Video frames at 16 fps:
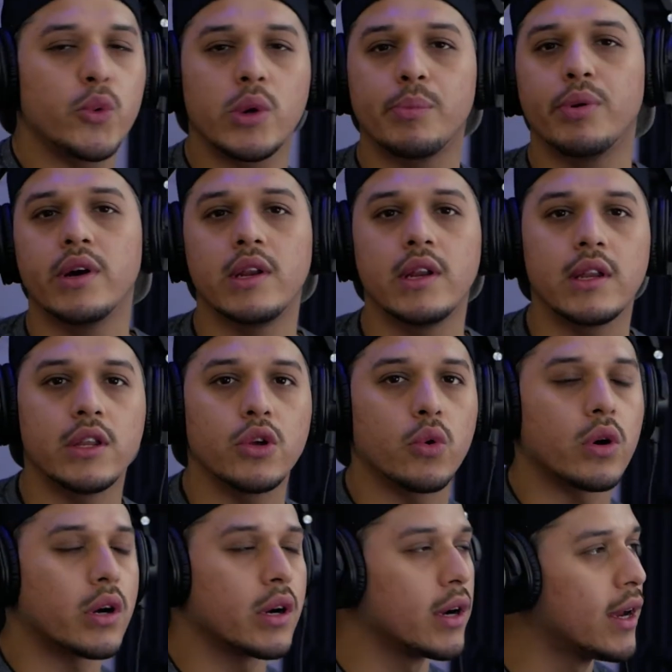would put in
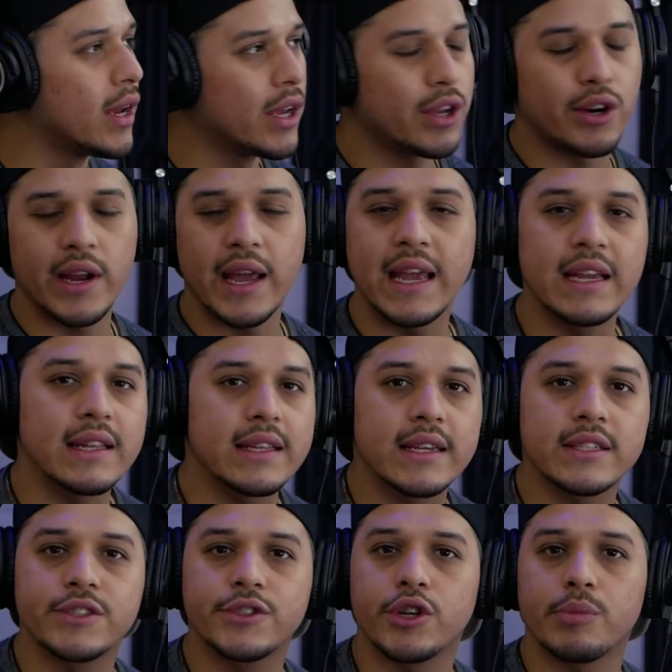your
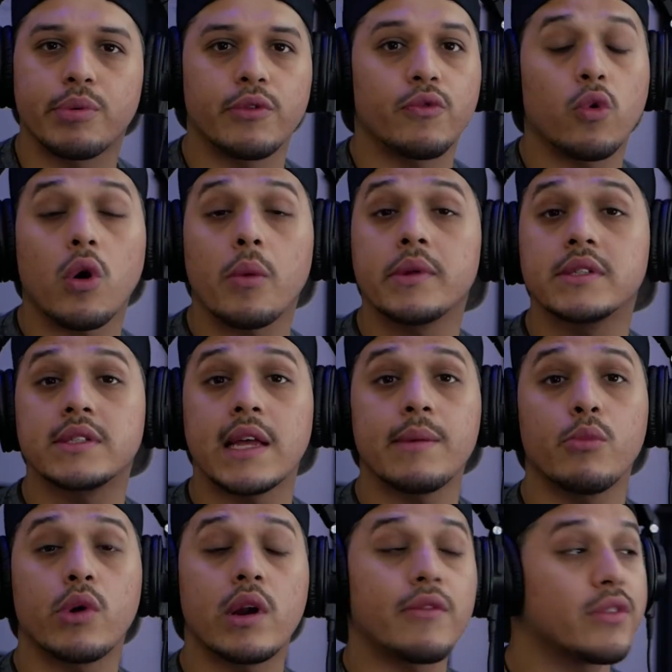alias, your performance
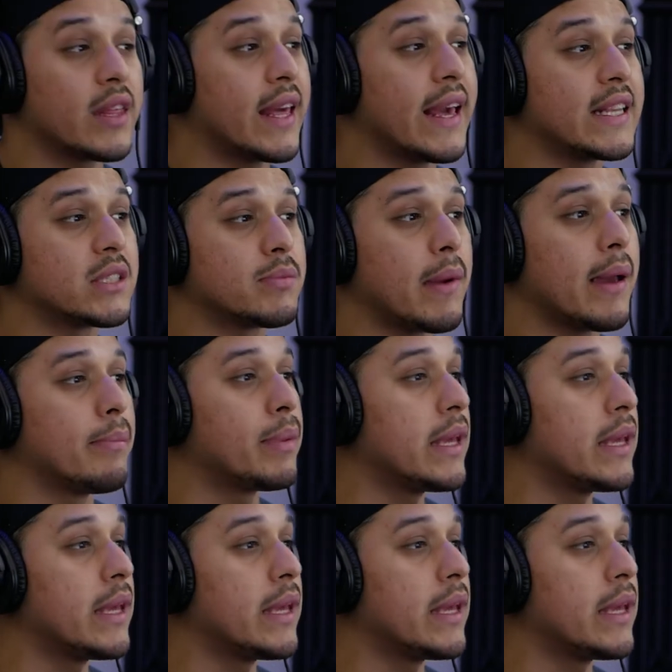name, whatever the case might